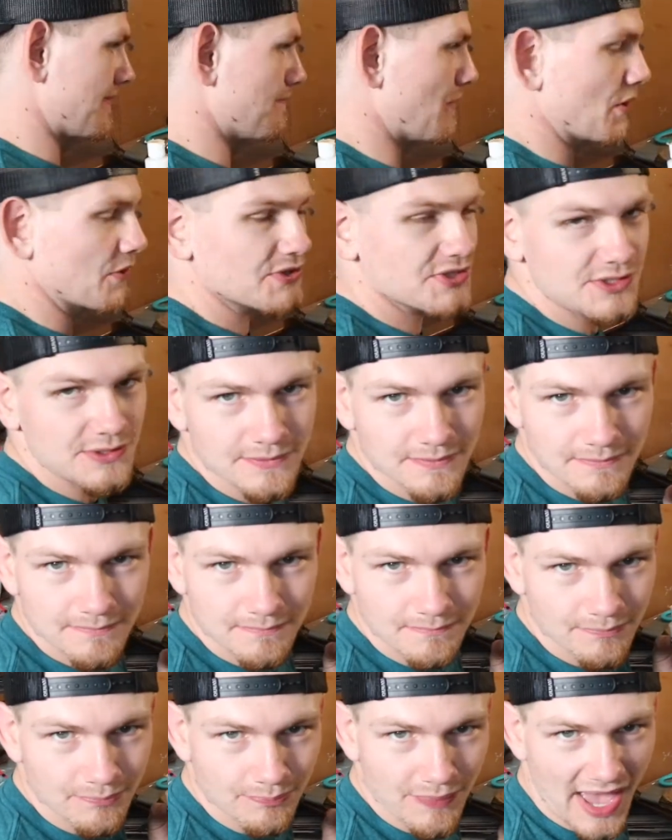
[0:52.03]
Most
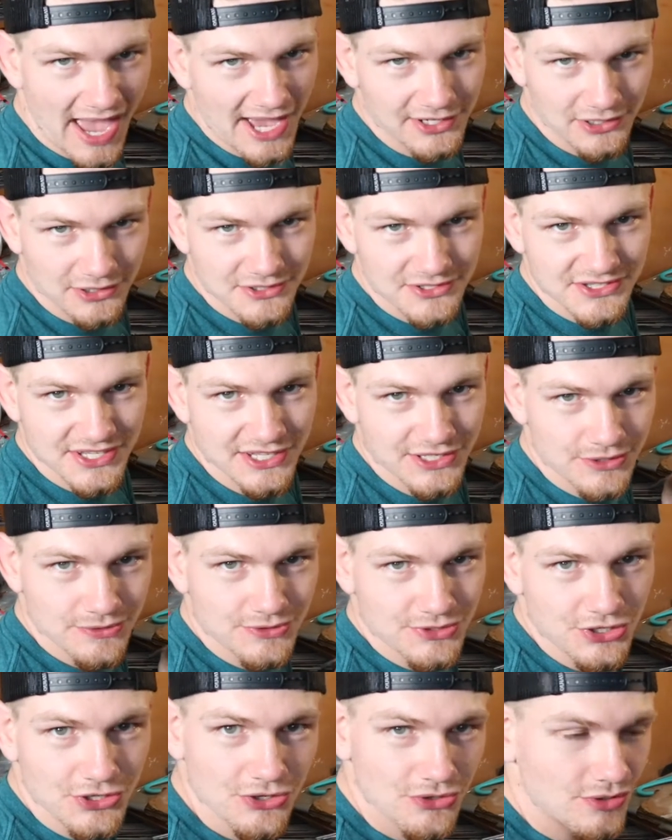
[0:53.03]
patterns that you
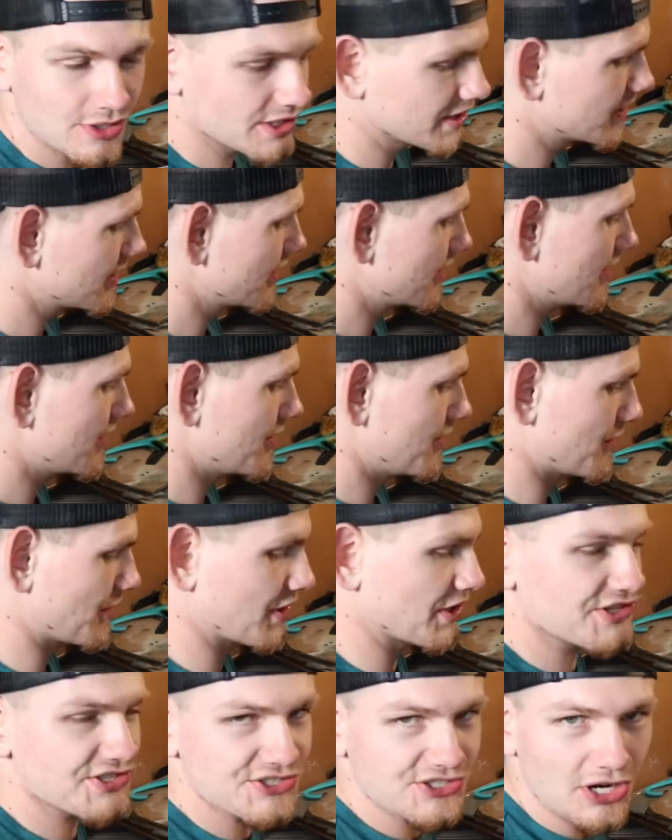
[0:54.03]
do, you're
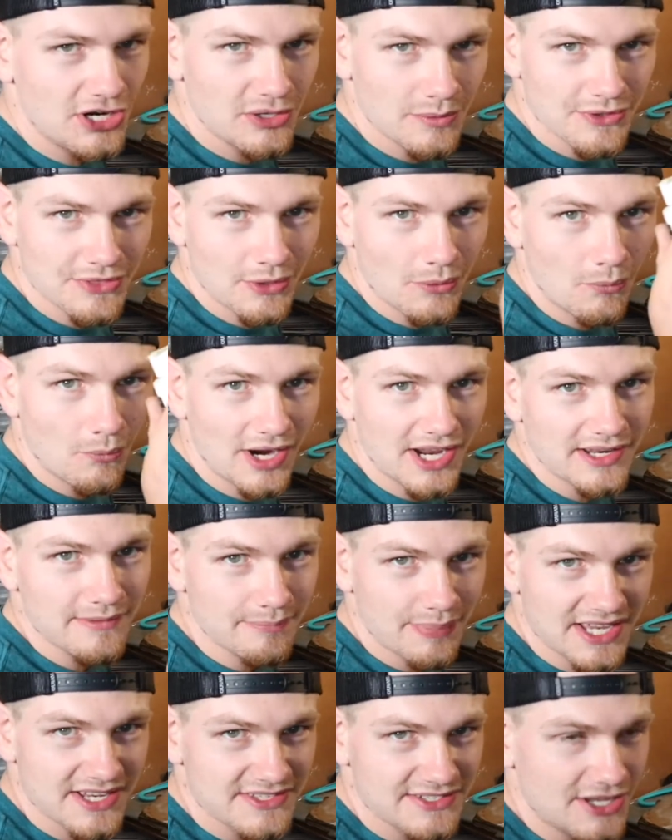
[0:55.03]
going to start with a white
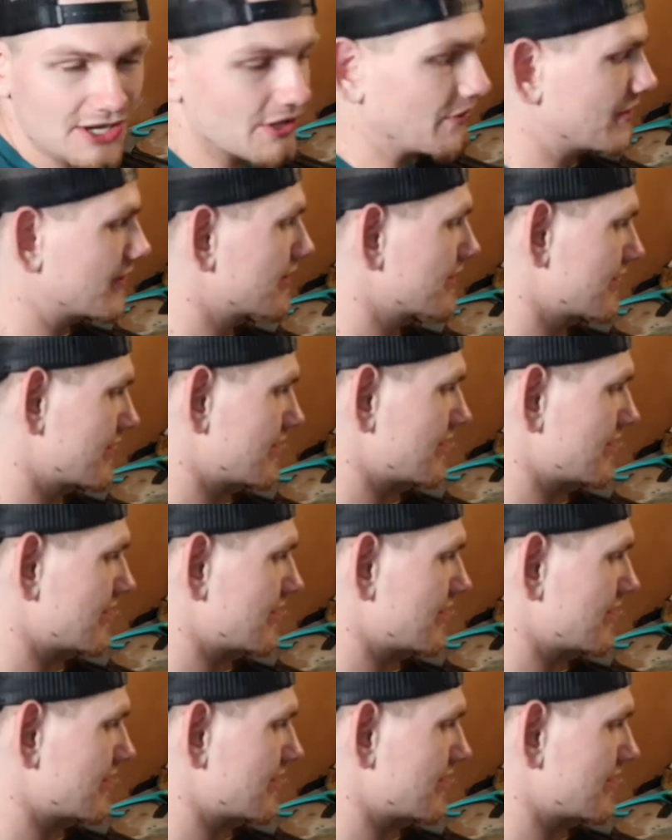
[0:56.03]
base coat.